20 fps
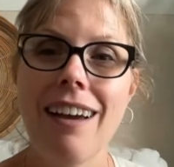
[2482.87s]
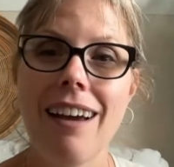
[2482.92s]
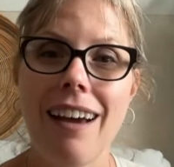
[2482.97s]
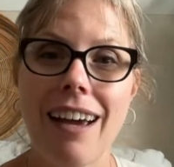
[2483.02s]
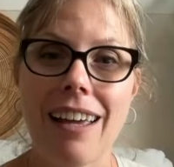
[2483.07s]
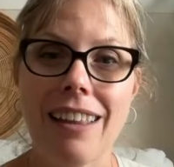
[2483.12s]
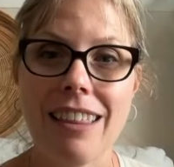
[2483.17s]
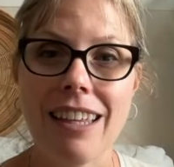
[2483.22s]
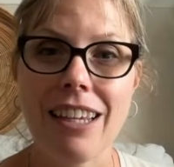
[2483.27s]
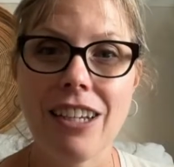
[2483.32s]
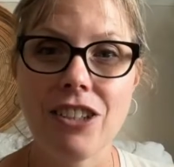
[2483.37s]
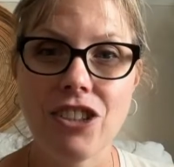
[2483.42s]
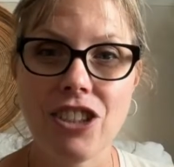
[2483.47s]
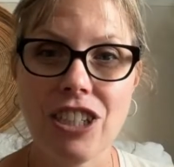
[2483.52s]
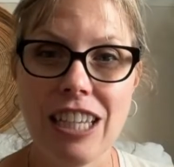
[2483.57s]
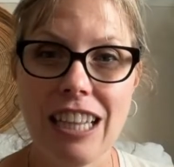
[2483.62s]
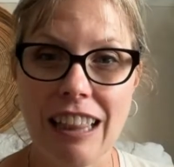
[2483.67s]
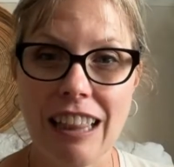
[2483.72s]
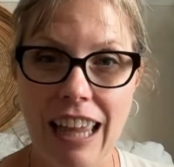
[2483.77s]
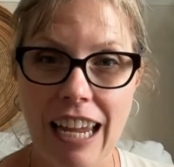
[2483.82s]
I think
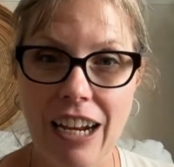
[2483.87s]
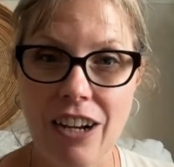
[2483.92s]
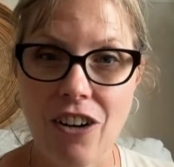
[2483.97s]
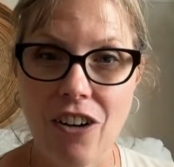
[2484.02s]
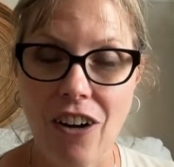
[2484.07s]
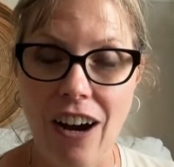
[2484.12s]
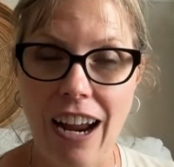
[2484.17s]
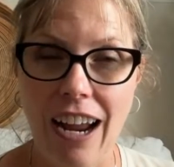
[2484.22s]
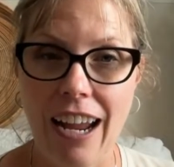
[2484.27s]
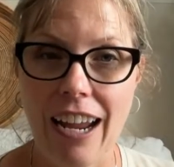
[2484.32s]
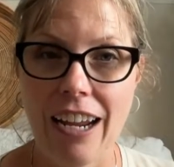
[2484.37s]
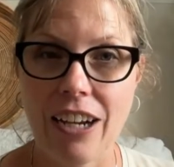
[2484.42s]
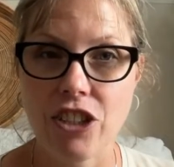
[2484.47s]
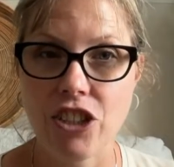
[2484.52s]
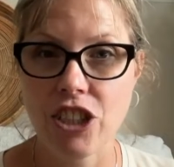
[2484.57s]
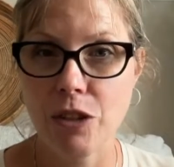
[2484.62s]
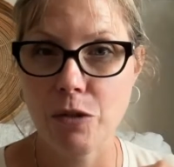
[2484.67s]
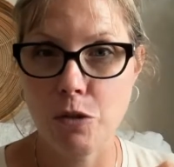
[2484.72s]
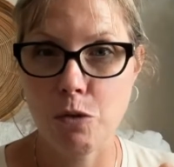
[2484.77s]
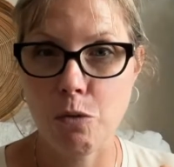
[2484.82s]
she laid her egg as
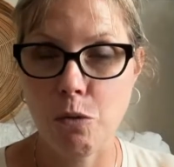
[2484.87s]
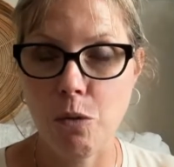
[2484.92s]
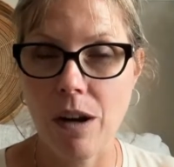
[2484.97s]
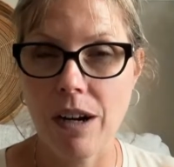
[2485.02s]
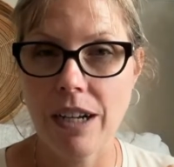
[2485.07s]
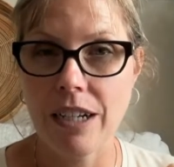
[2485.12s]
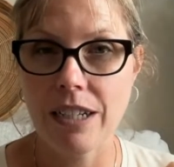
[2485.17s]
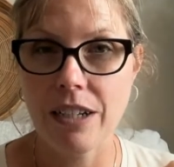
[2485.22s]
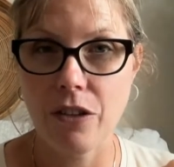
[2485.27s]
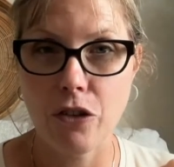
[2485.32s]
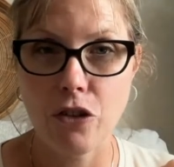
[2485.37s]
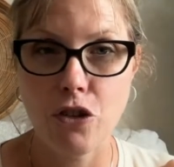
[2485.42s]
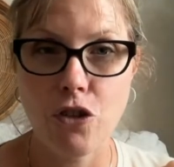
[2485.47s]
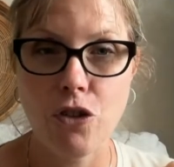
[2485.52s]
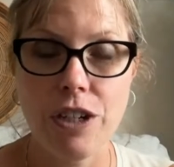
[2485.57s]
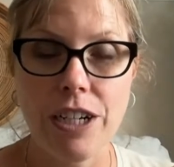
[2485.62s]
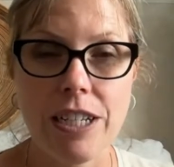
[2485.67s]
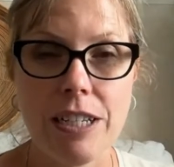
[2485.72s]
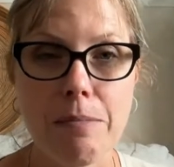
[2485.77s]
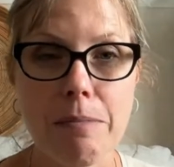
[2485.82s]
she was running to the
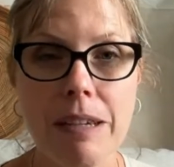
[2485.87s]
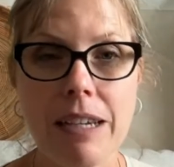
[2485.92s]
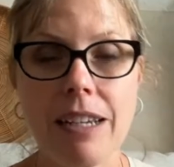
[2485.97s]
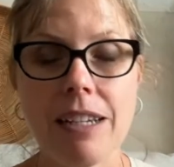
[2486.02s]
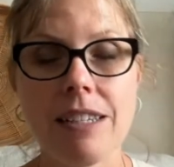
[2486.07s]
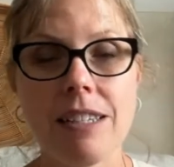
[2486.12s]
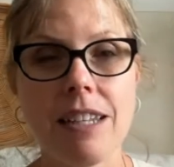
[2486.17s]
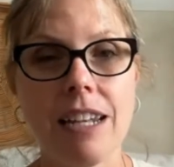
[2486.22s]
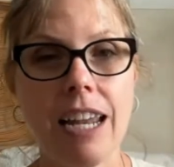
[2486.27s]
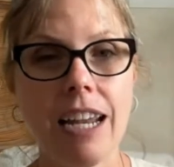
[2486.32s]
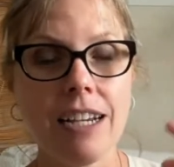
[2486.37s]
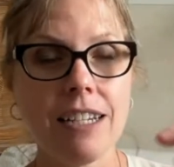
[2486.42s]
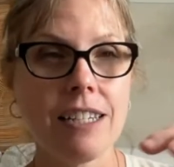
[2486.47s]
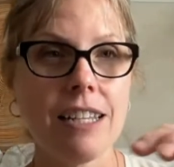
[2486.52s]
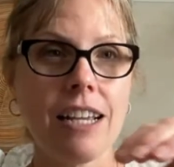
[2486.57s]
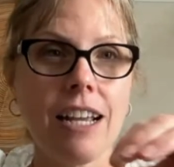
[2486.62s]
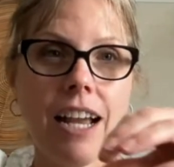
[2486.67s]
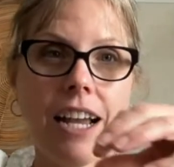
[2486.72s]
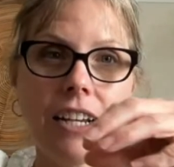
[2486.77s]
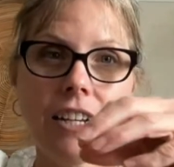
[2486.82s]
treats, because the next
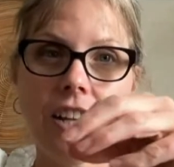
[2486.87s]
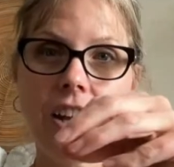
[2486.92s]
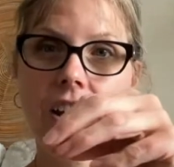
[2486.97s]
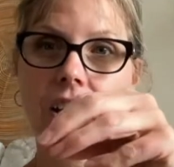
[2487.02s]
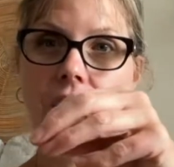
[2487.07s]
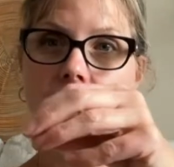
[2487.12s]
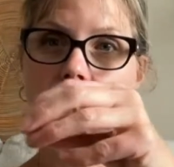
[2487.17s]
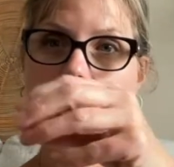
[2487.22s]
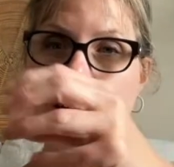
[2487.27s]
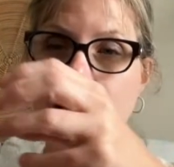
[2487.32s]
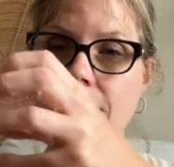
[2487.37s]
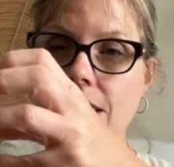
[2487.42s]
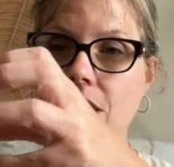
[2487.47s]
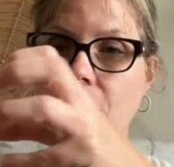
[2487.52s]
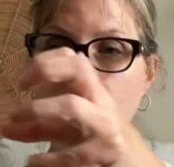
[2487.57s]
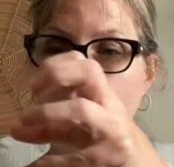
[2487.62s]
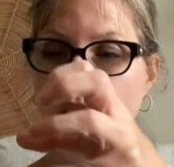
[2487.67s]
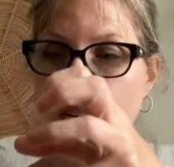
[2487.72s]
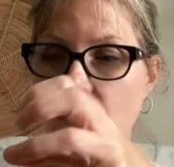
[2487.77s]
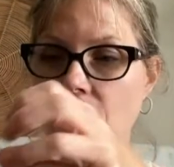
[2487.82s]
thing I know, I see
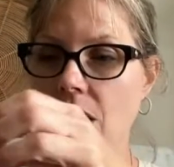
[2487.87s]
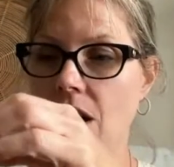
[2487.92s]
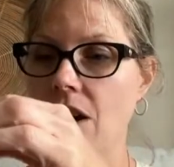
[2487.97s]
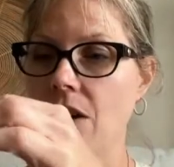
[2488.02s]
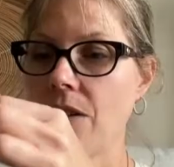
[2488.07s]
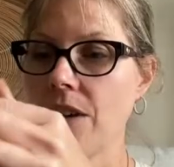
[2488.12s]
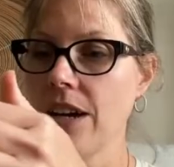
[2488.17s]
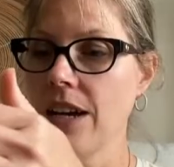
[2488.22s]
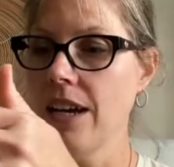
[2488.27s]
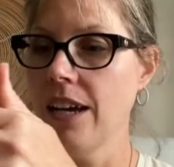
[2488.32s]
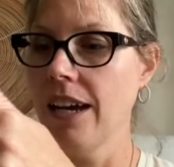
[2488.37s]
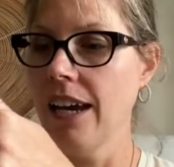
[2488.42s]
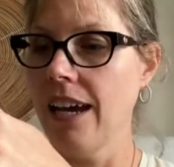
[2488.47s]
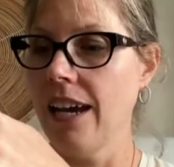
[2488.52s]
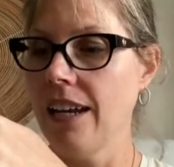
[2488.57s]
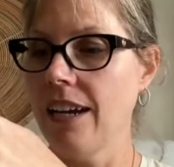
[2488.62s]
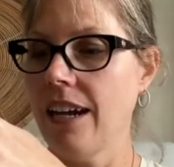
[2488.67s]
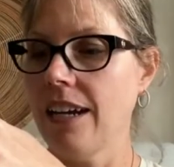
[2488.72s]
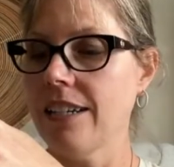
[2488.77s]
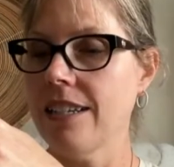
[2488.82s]
Coco
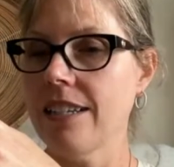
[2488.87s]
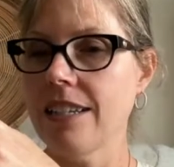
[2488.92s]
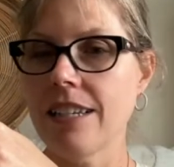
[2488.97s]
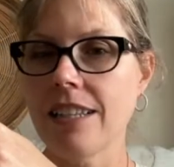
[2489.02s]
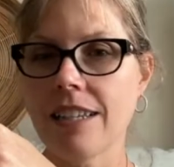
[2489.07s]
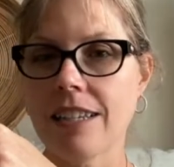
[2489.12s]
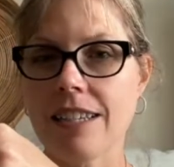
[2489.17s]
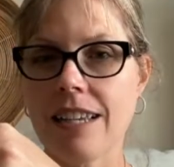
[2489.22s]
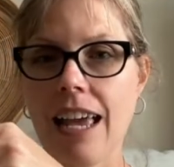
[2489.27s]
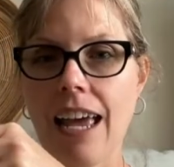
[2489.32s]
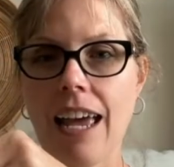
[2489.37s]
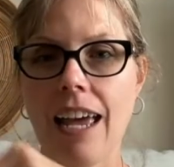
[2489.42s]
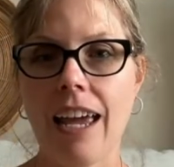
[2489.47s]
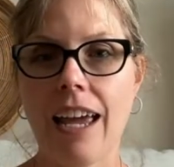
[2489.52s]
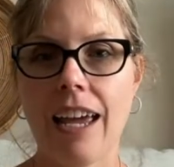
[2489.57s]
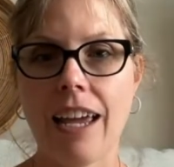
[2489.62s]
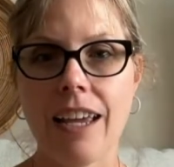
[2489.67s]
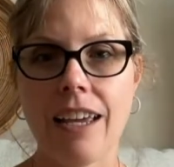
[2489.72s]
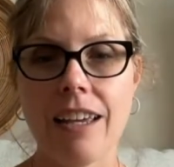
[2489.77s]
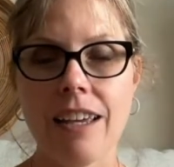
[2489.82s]
and I see this
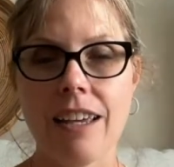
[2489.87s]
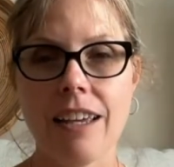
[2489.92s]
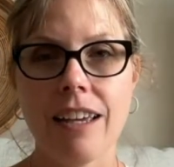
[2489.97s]
egg